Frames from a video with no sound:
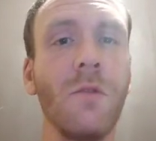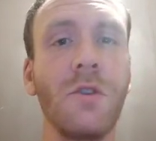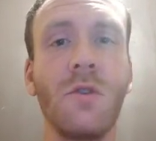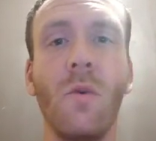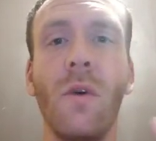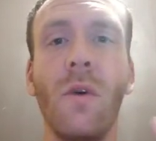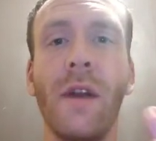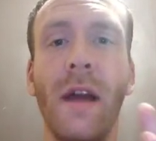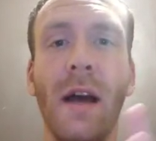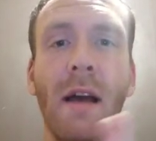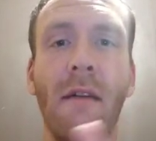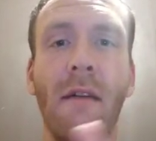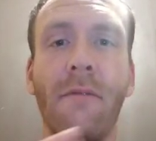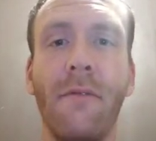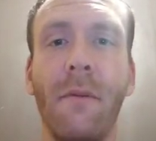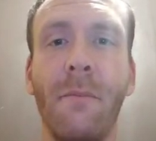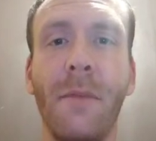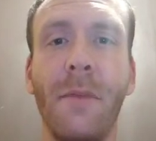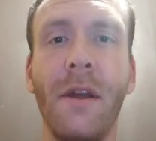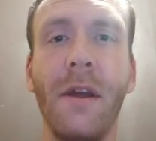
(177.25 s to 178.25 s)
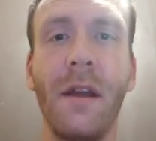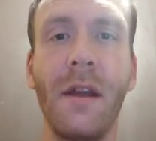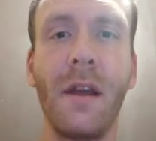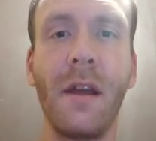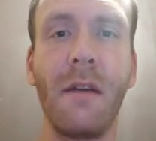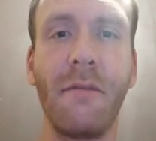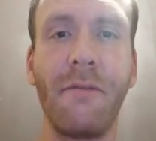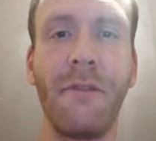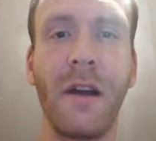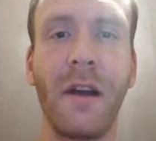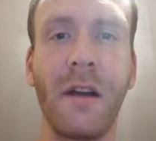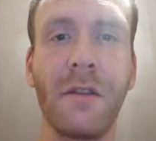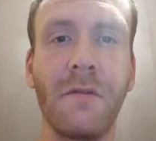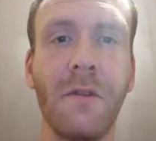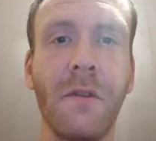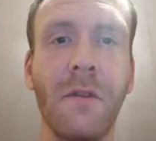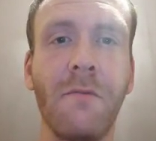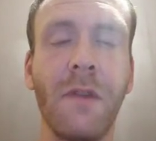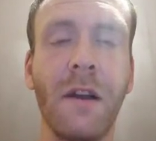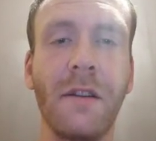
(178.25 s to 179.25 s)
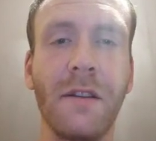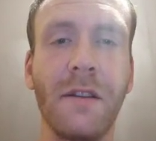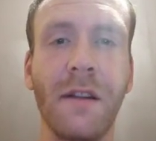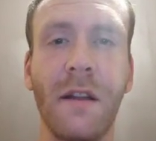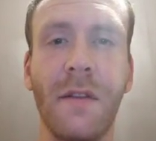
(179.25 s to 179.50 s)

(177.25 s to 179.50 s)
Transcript: We don't have BA Factory unranked,